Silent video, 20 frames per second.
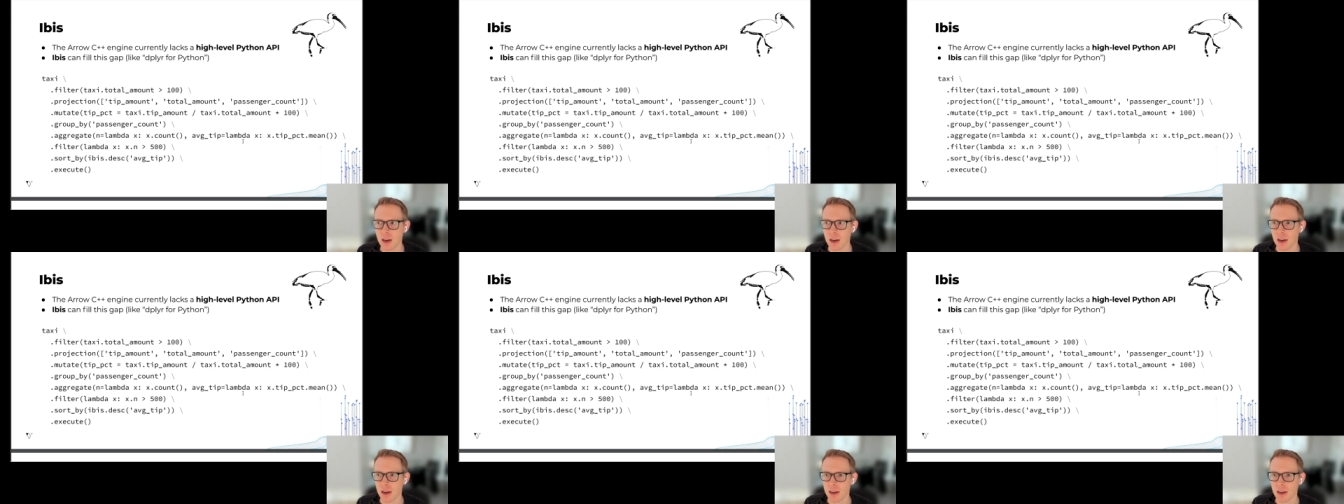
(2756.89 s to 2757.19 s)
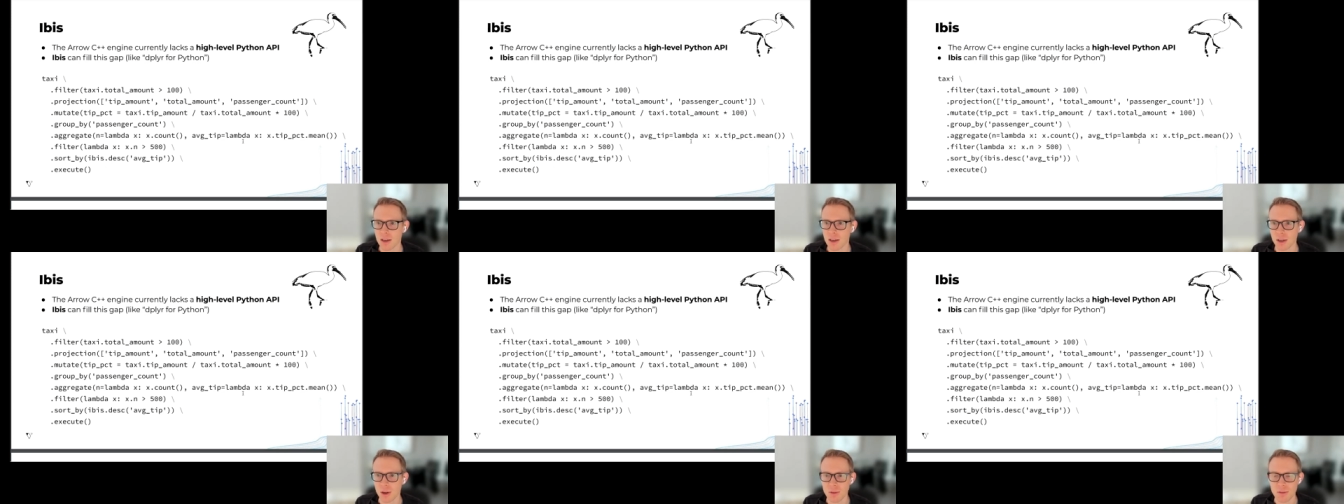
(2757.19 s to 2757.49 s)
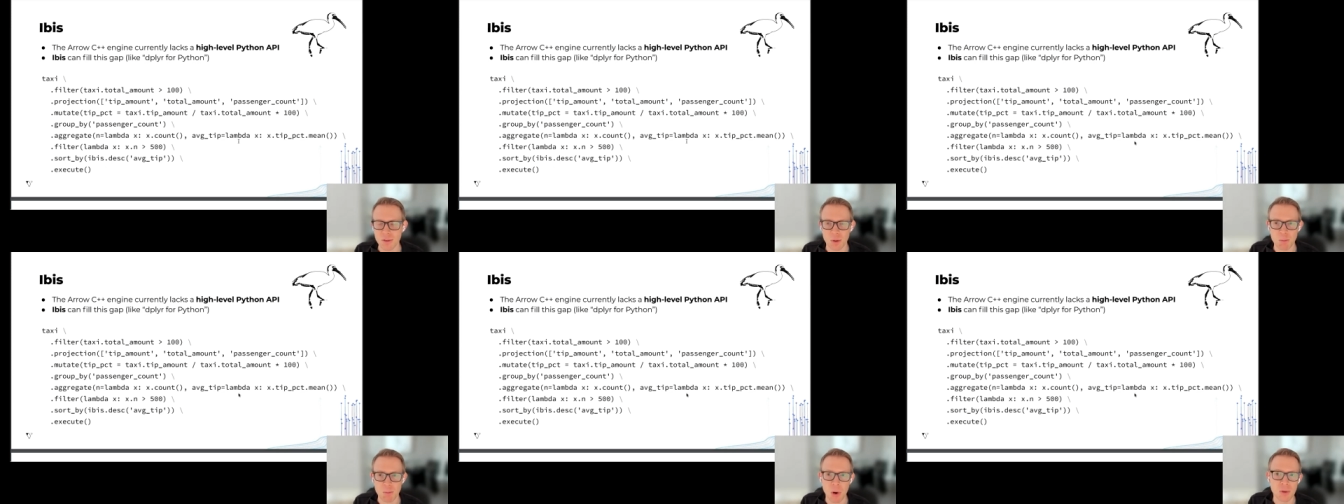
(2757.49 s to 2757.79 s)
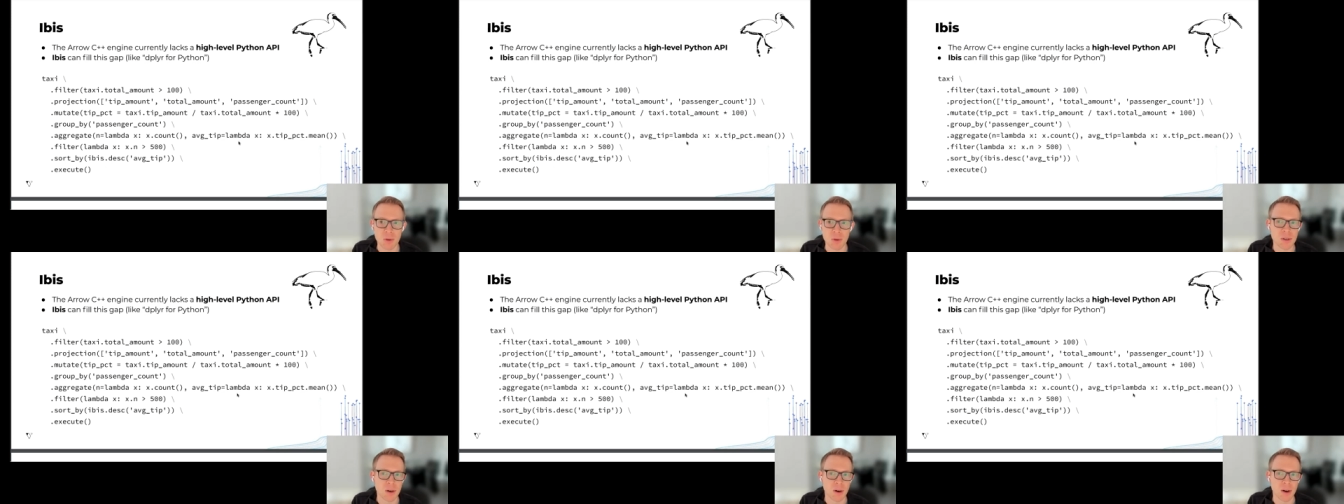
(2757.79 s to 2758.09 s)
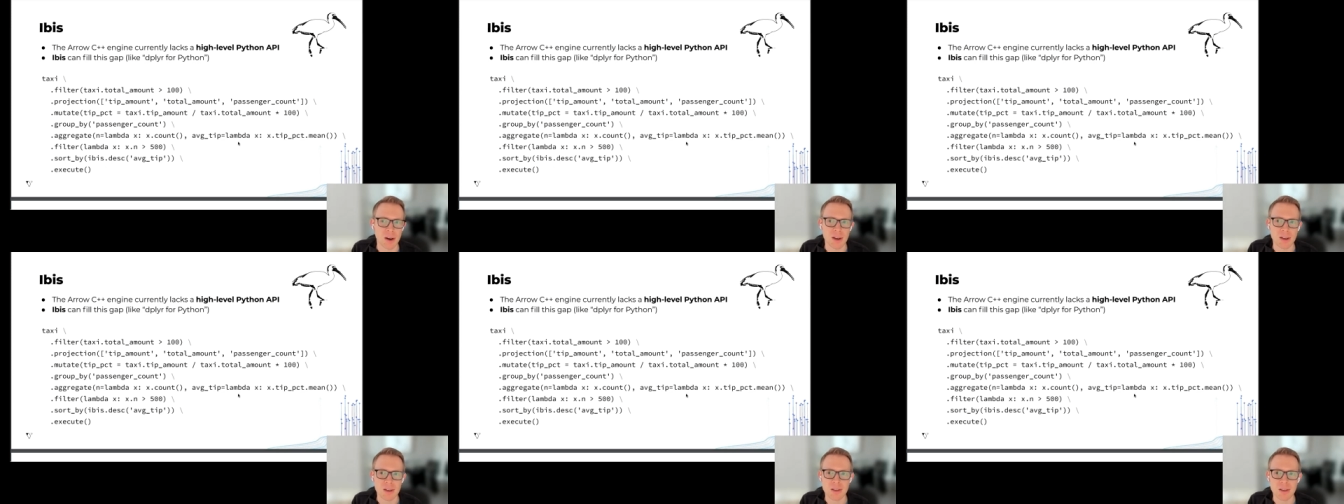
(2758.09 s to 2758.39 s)
uh, you know for
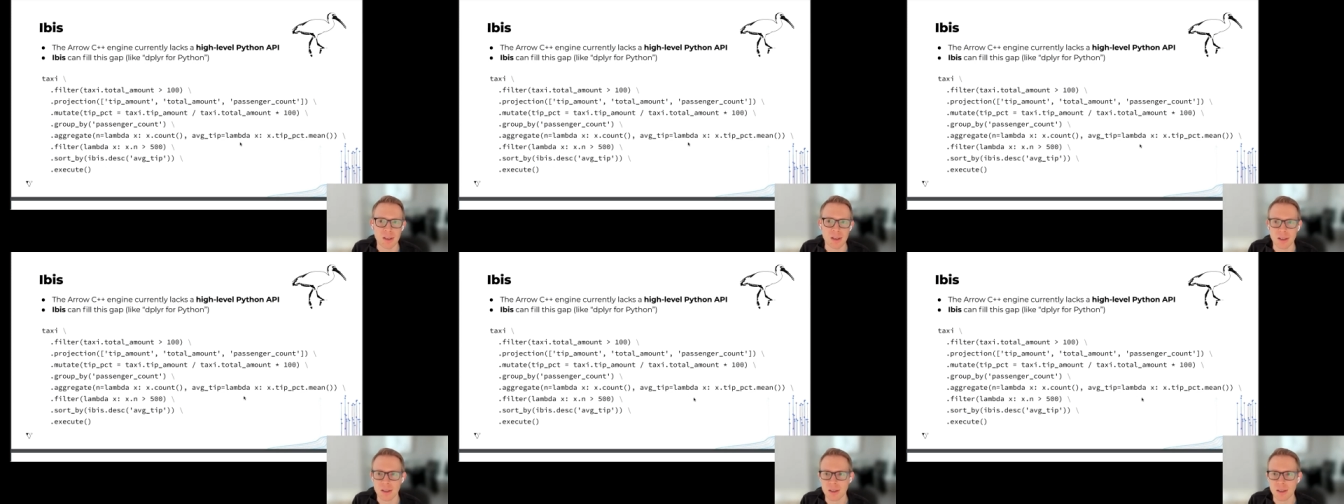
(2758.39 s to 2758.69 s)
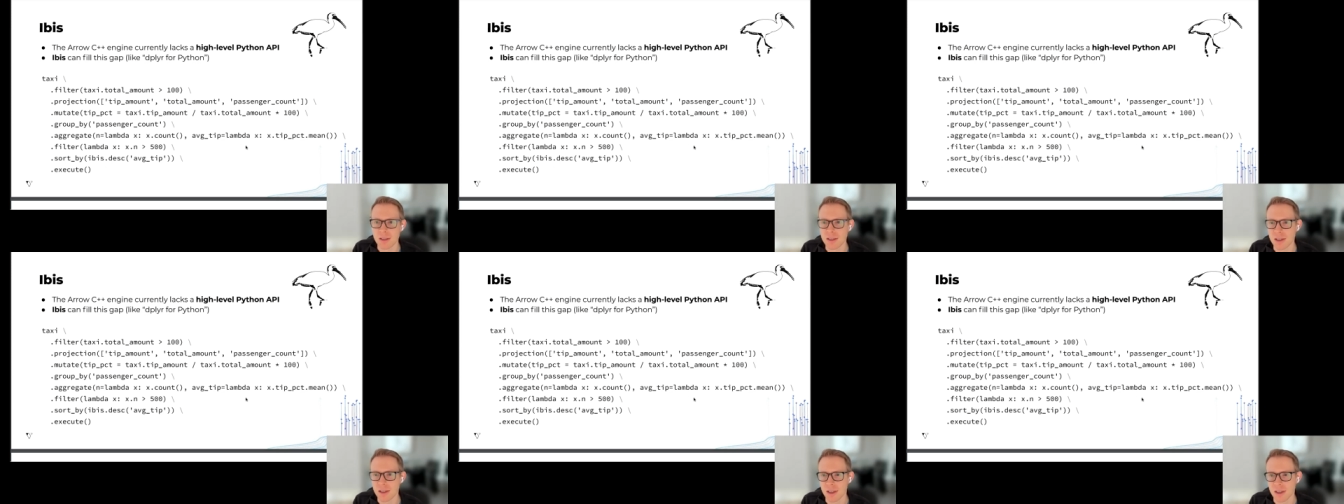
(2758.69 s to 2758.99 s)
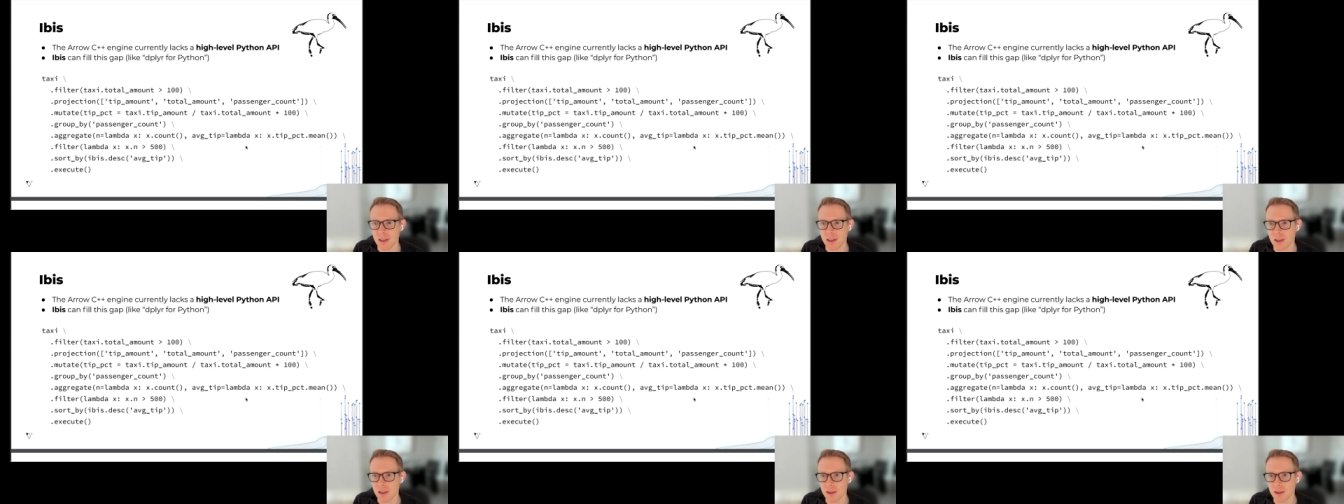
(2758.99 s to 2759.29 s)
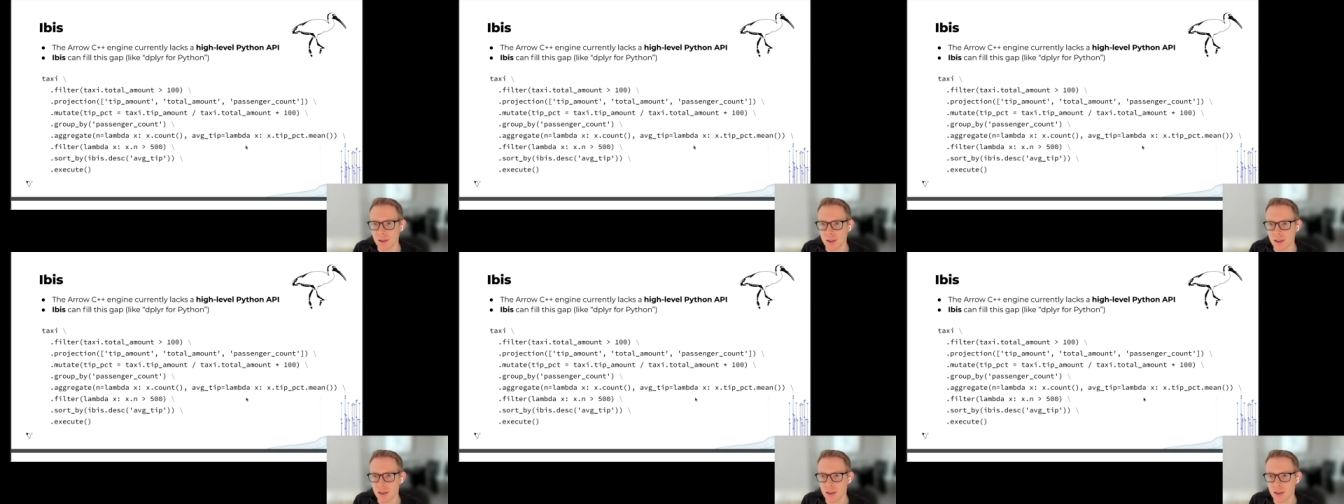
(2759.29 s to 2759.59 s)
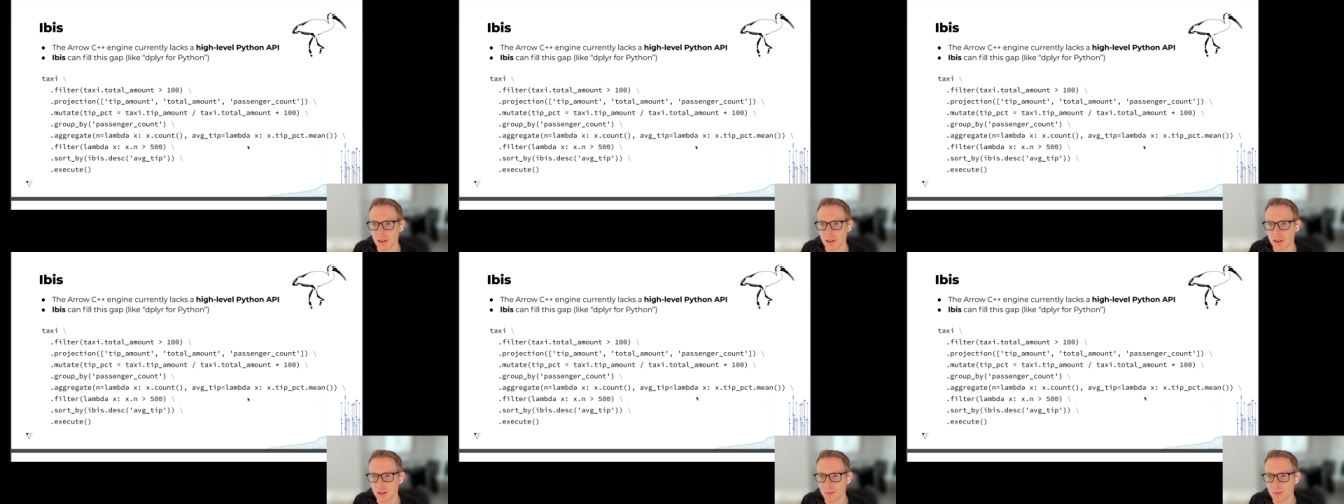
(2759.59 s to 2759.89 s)
Postgres and uh,
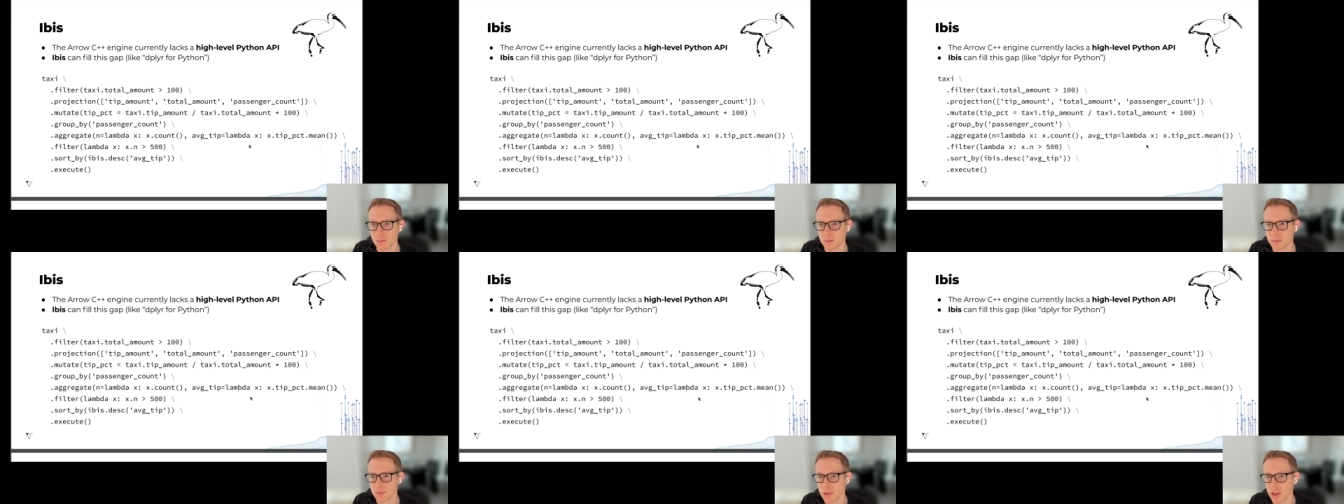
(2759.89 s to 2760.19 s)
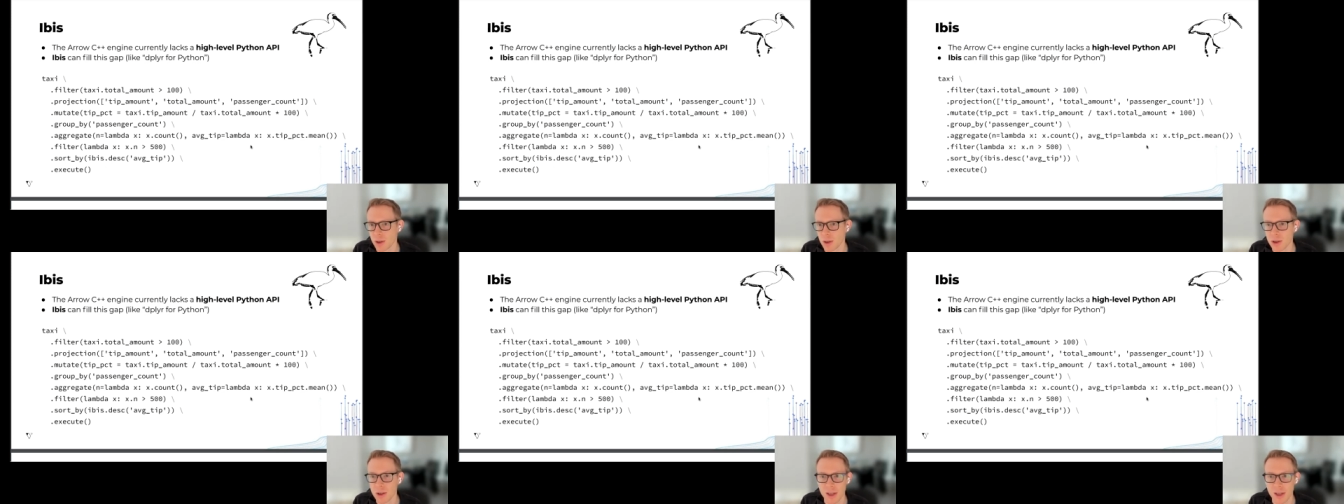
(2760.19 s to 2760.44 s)
um, you know